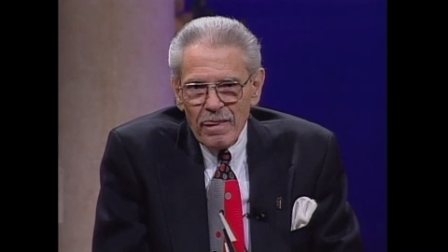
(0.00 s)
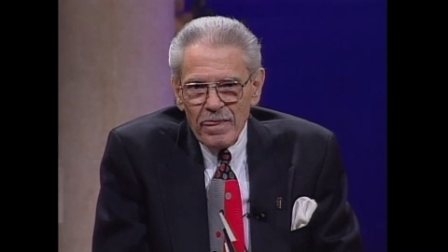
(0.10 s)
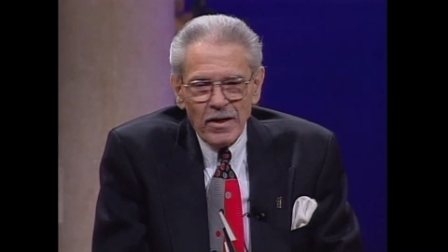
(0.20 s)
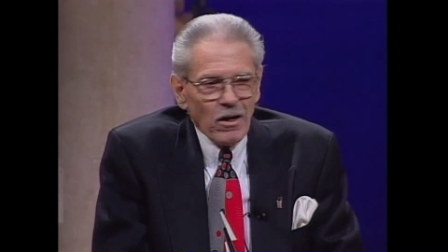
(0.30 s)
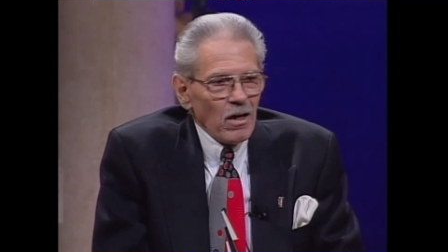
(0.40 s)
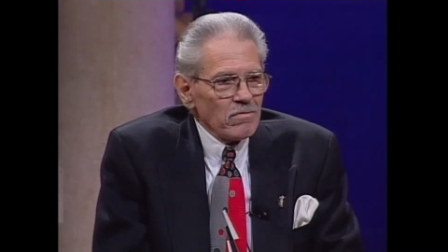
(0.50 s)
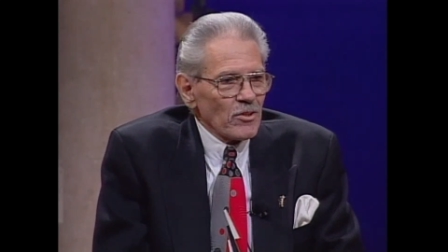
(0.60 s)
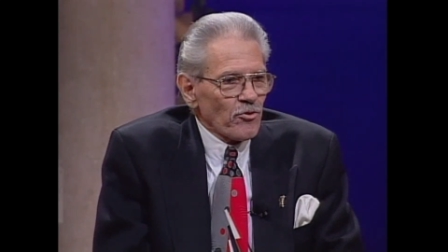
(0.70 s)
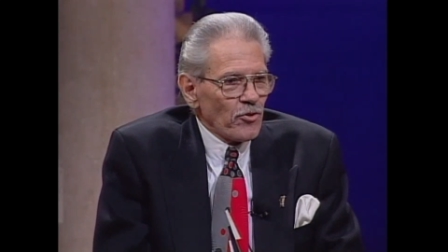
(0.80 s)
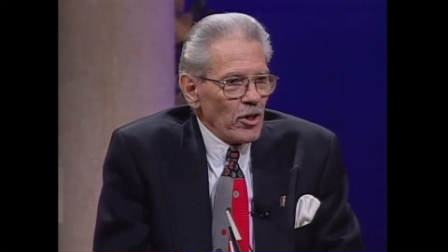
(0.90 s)
Then all of a
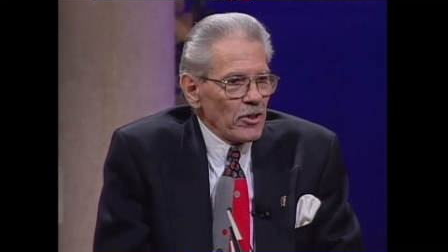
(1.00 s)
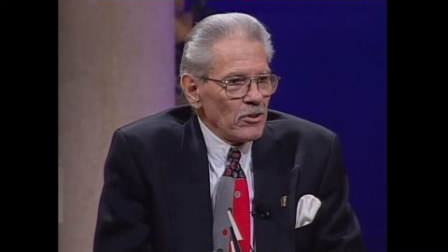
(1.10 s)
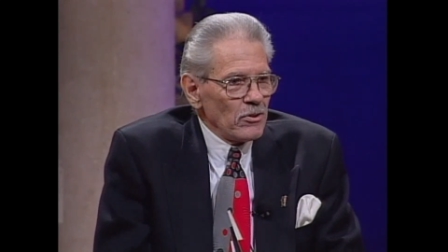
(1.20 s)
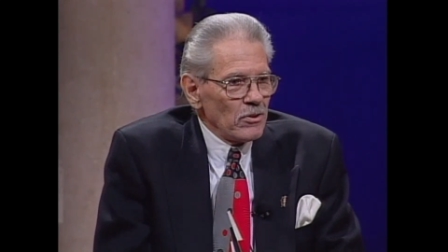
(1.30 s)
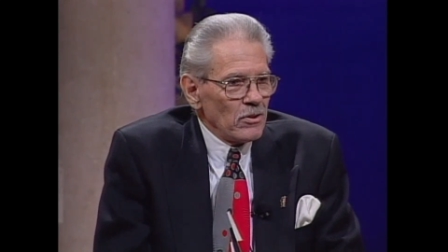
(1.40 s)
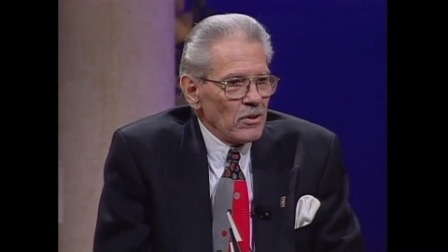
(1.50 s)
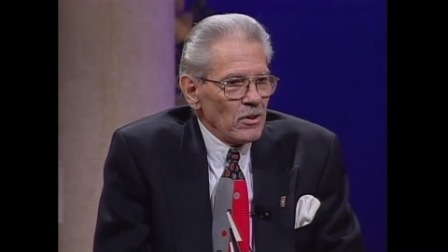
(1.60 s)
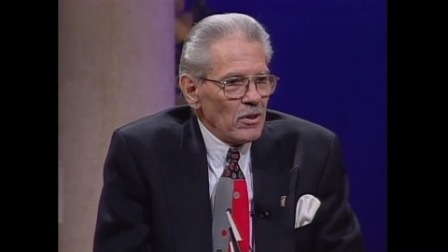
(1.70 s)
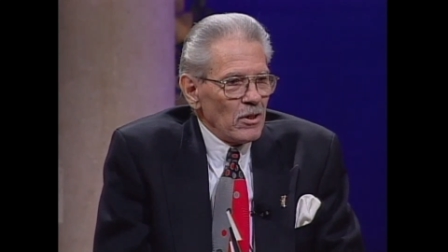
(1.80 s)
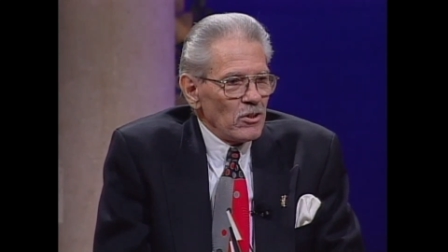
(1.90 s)
sudden,
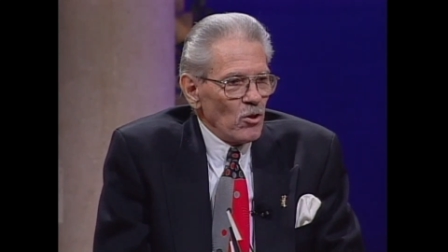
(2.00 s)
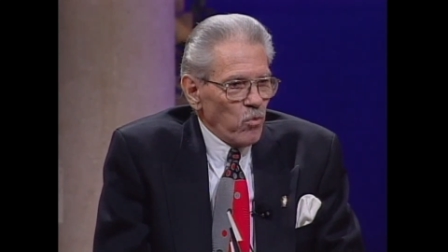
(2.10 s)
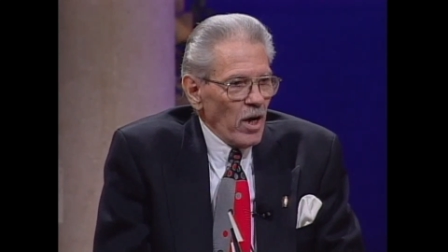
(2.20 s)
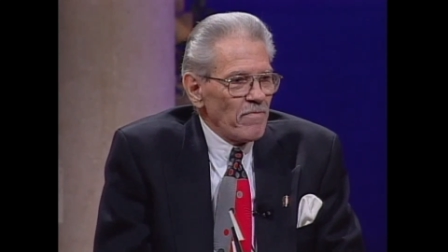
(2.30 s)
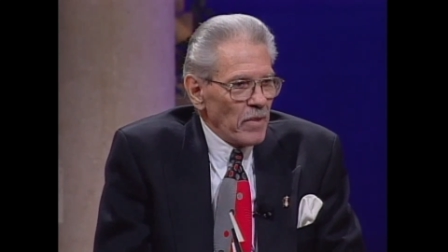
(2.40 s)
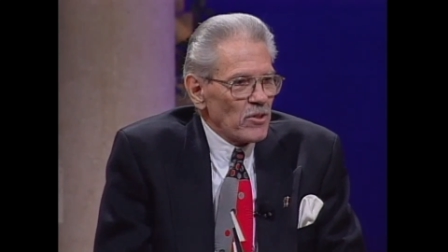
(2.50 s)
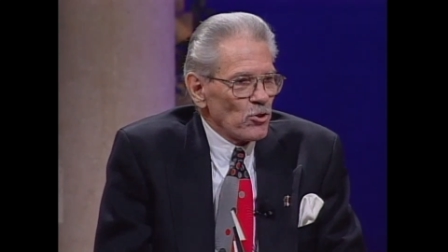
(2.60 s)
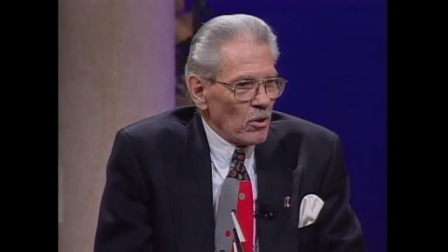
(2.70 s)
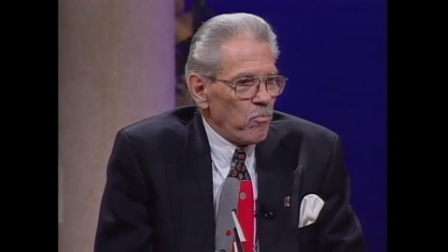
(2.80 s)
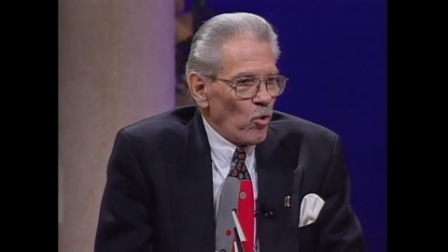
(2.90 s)
your wife makes you
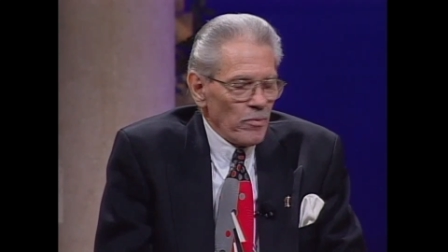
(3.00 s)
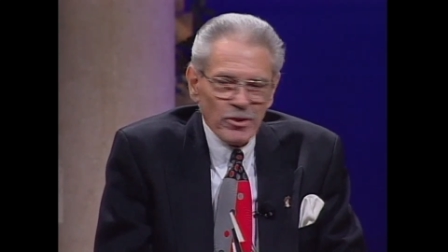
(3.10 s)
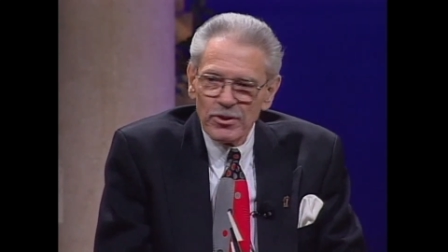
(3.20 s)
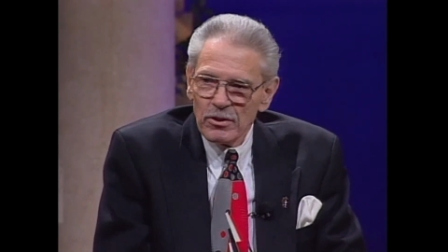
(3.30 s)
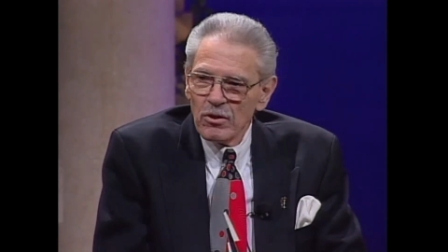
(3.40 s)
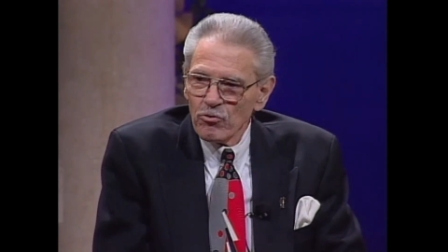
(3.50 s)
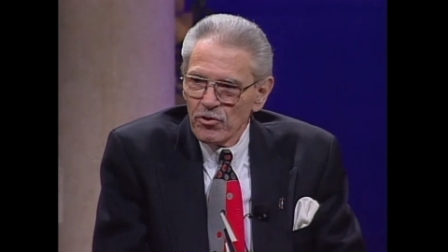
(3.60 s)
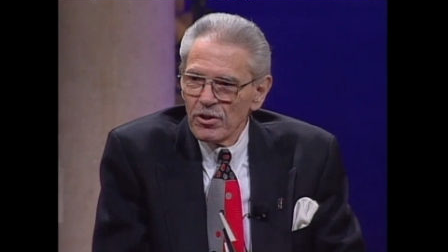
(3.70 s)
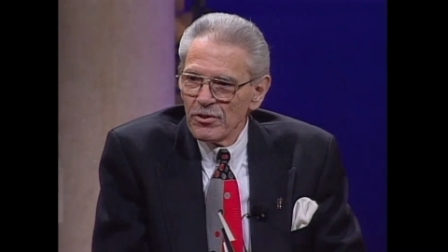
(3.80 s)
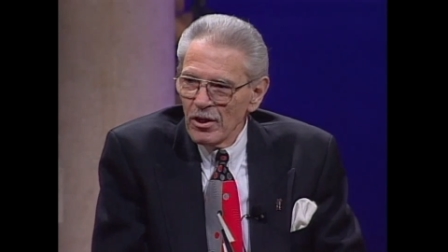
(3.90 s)
an appointment to go
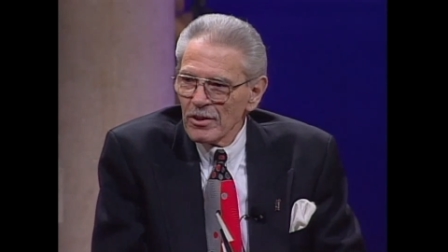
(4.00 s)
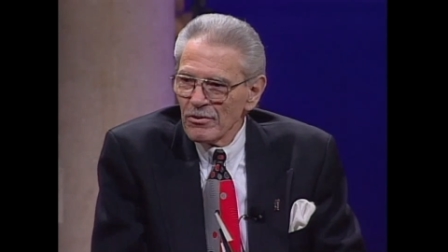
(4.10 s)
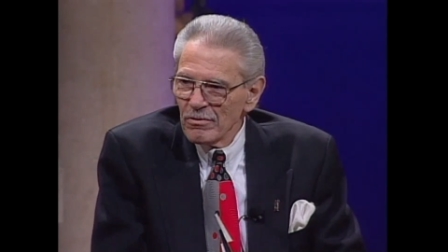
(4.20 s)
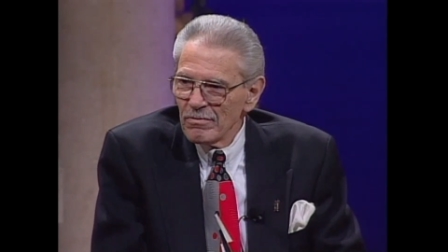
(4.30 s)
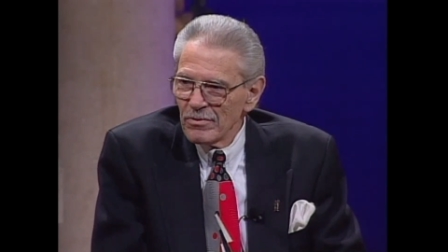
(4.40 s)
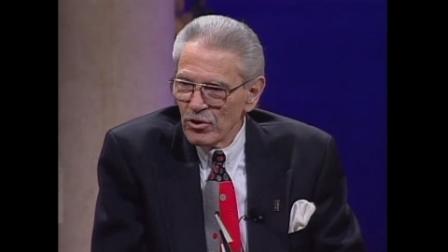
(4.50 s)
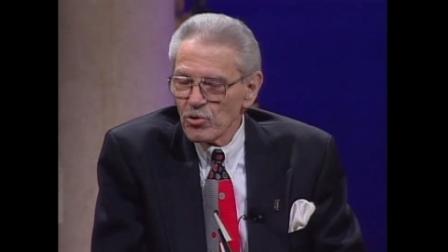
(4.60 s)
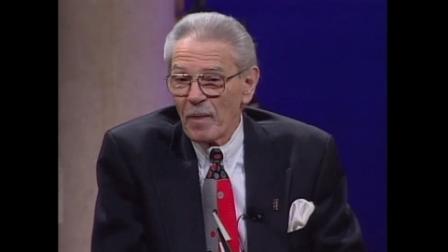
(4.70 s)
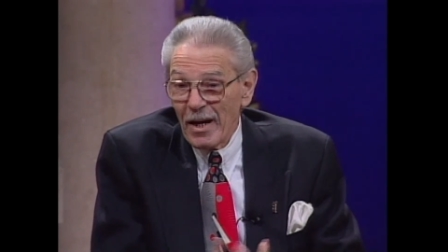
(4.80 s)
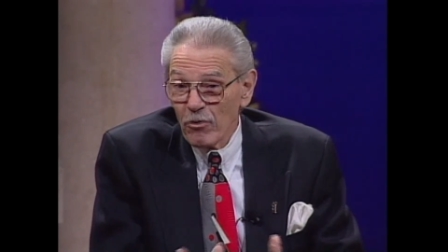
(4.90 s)
see a doctor, your
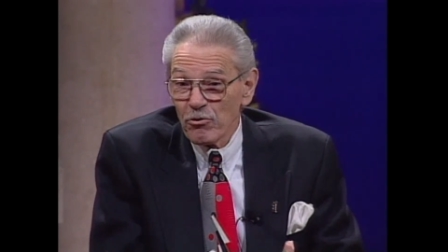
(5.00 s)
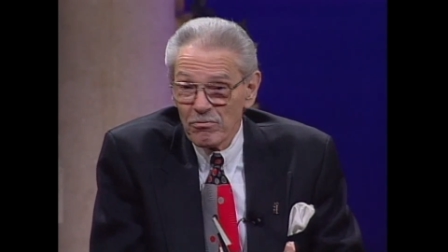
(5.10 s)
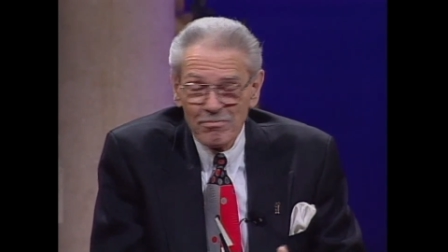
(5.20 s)
spouse.